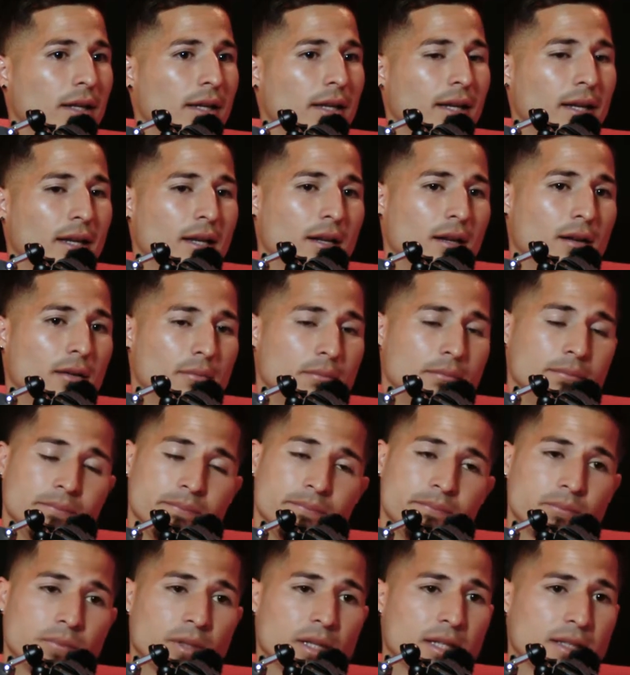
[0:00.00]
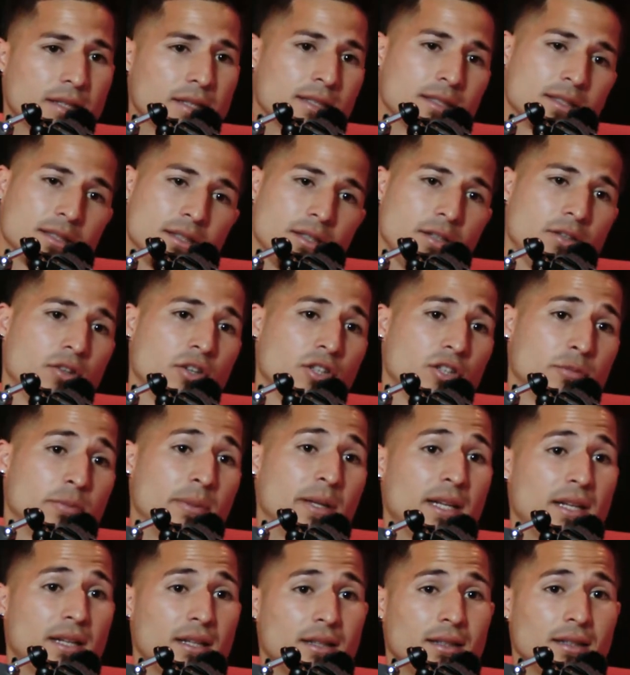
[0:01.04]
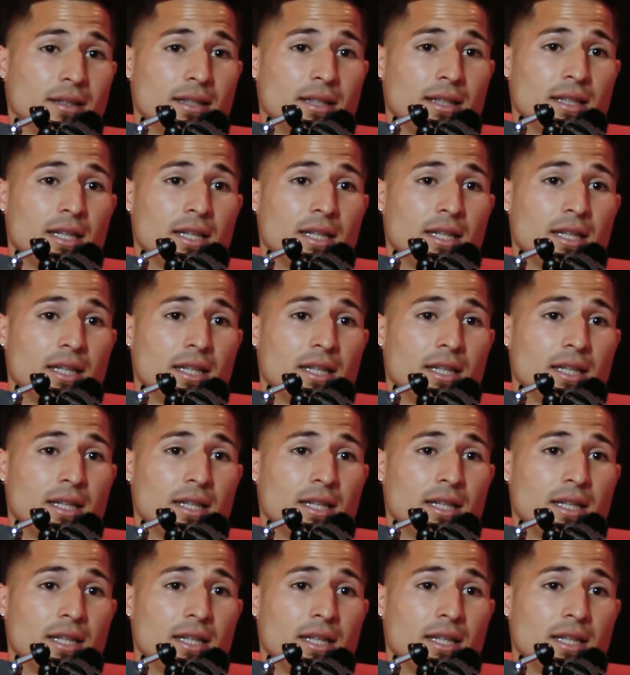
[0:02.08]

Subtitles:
and it's, it's been